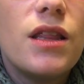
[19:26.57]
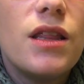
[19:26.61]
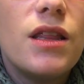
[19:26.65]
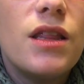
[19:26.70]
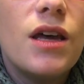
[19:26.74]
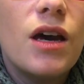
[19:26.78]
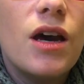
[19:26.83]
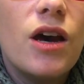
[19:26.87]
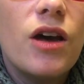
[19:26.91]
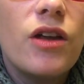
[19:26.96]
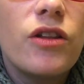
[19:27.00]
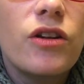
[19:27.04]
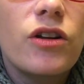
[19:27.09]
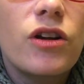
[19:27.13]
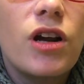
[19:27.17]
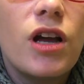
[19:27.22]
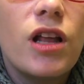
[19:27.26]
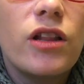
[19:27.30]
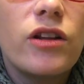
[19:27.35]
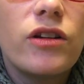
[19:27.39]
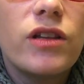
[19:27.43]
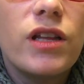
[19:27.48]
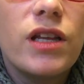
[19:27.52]
the other
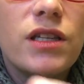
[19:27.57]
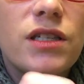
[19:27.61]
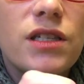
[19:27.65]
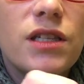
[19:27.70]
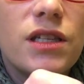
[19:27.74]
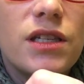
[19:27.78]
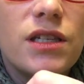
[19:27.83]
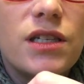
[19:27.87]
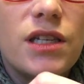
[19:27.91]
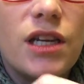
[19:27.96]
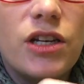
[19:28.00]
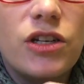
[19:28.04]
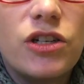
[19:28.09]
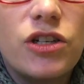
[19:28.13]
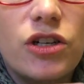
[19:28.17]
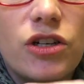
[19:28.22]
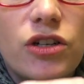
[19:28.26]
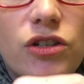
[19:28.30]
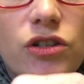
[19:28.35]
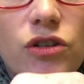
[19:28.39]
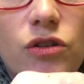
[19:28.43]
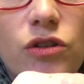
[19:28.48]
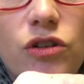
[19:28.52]
color that's in the center.
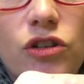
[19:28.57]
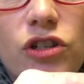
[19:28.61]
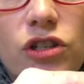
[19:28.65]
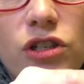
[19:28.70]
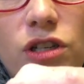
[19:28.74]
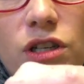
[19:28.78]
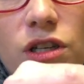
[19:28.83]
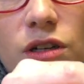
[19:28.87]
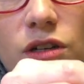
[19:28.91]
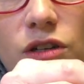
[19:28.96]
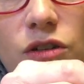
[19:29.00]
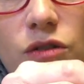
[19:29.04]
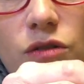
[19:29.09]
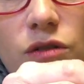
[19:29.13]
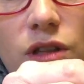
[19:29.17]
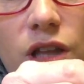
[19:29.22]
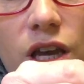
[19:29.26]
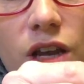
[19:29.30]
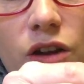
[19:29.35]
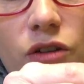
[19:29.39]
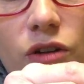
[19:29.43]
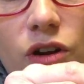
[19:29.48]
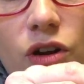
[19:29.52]
So you're just going to do
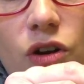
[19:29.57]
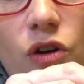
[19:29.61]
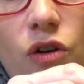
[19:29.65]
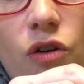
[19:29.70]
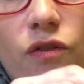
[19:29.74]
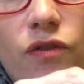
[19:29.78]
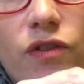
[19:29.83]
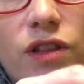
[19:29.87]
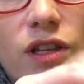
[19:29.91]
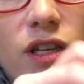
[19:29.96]
light green over